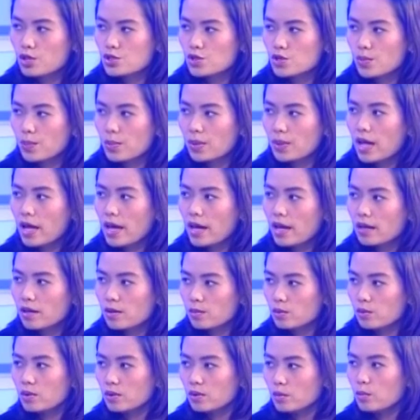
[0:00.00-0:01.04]

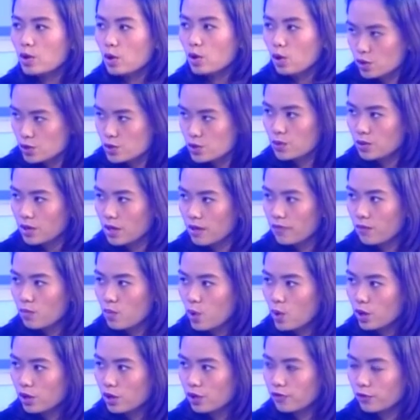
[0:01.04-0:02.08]
supply, we also give
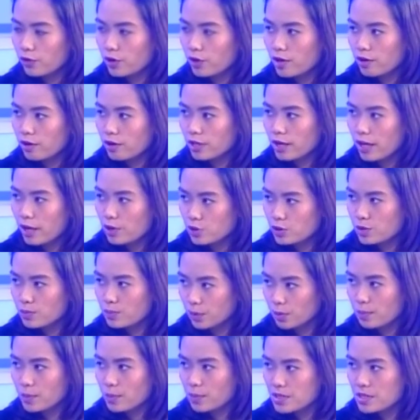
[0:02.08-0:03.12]
water for irrigation
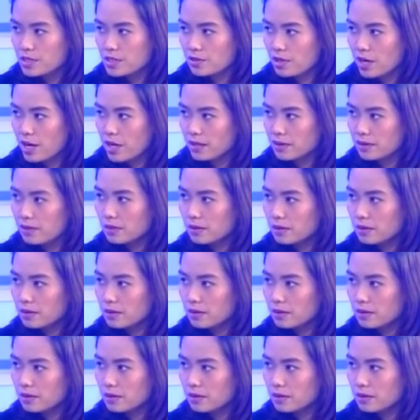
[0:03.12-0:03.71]
purposes, right?